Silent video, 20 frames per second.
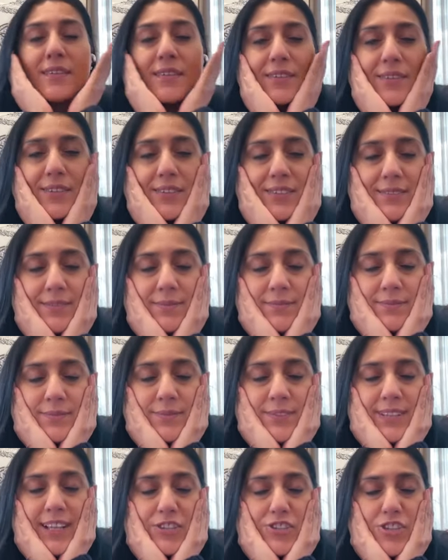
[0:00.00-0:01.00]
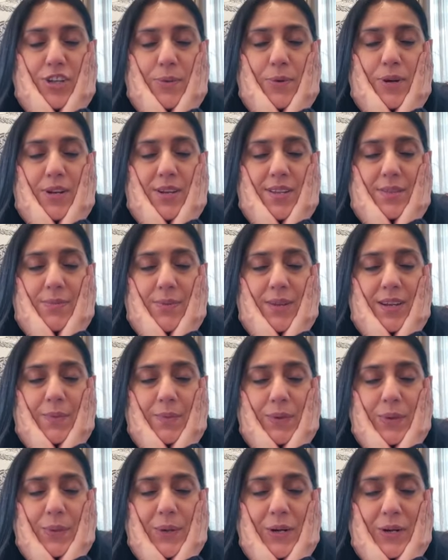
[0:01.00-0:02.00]
So, touch your bodies
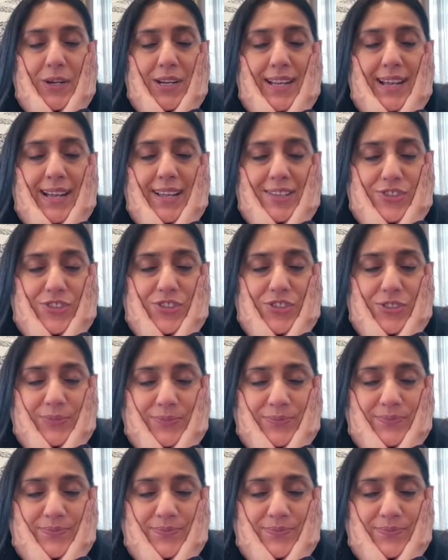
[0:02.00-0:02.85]
wherever you want to touch.